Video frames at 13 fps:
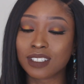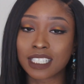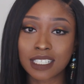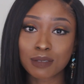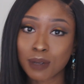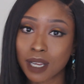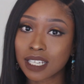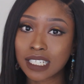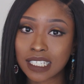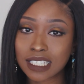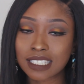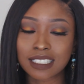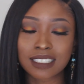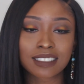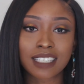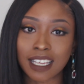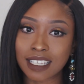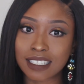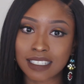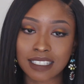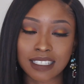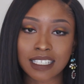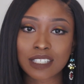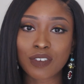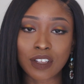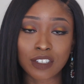this product, yes,
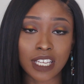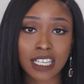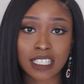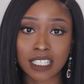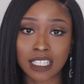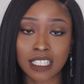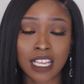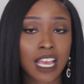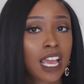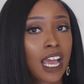this foundation,